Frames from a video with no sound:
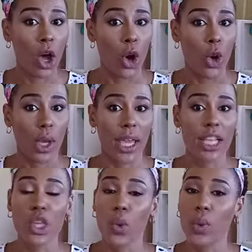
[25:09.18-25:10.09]
Okay,
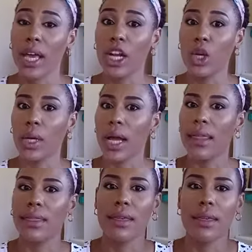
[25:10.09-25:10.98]
so we can look
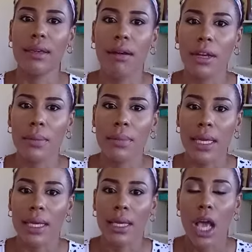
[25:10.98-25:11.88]
at the
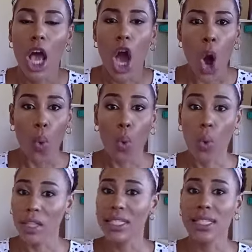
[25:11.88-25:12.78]
economy.
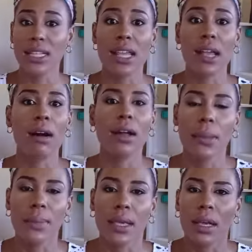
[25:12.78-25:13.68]
What is an
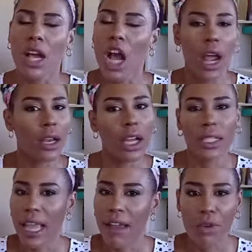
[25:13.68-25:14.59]
economy? Not
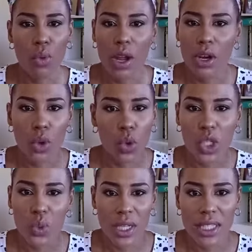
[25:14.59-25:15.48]
everyone
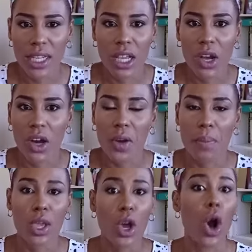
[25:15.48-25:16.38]
knows what's an
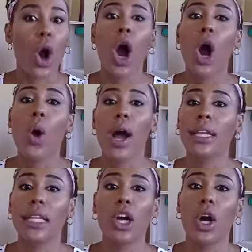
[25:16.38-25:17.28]
economy or how
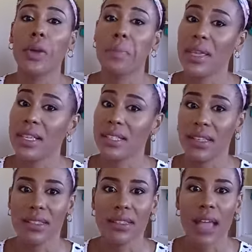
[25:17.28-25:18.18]
an economy is
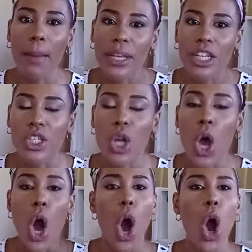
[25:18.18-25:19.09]
established
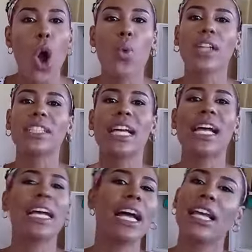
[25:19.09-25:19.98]
or what
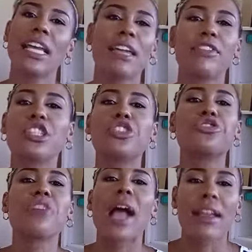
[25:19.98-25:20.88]
even
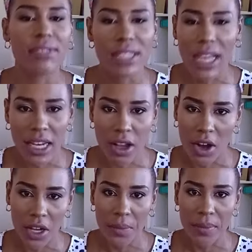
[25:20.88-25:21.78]
drives an
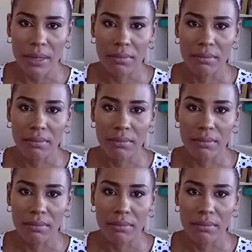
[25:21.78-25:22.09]
economy.